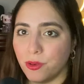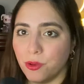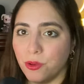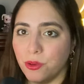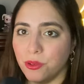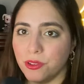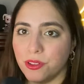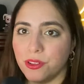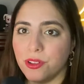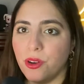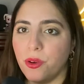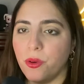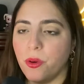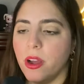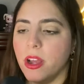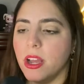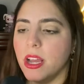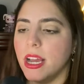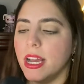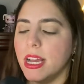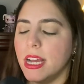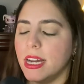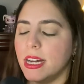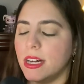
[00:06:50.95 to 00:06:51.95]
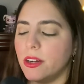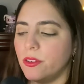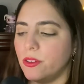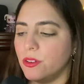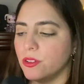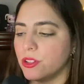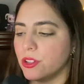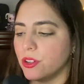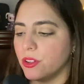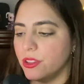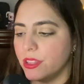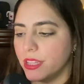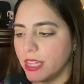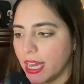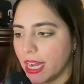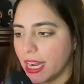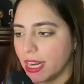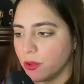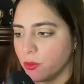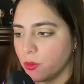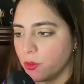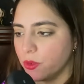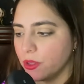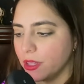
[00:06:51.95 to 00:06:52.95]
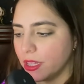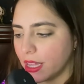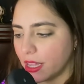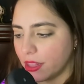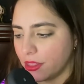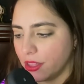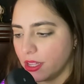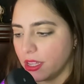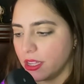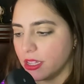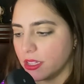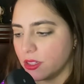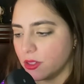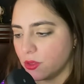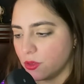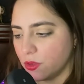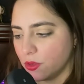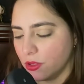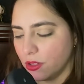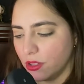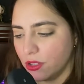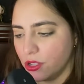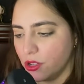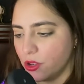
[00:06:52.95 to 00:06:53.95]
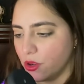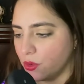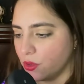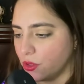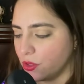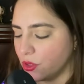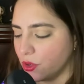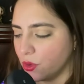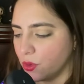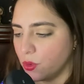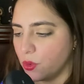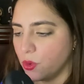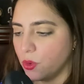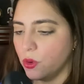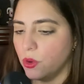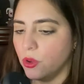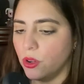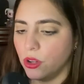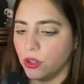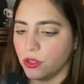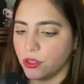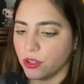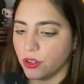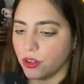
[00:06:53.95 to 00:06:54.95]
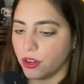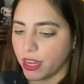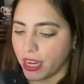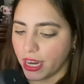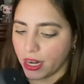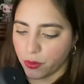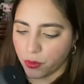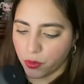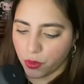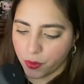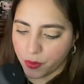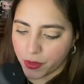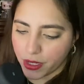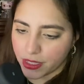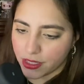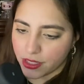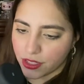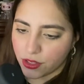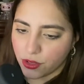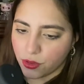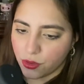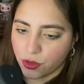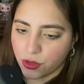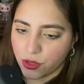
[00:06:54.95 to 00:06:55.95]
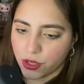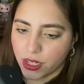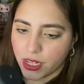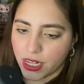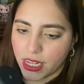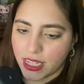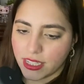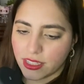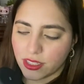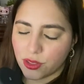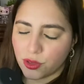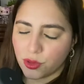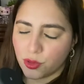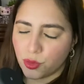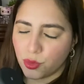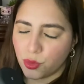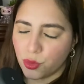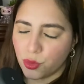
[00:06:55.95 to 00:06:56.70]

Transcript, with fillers: cool. So also that that thing is you know, so cool. Also, Catwoman suit, it's